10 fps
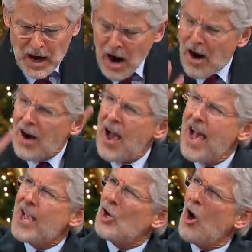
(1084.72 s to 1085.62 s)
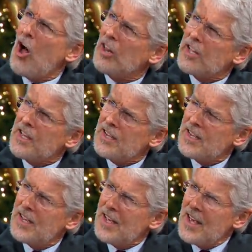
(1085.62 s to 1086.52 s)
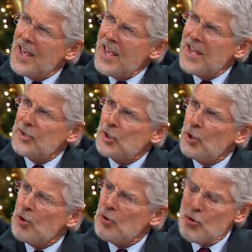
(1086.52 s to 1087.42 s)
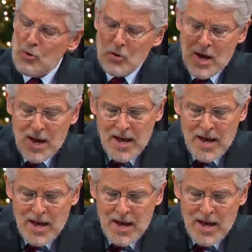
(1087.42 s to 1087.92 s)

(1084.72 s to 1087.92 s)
Our high calling is to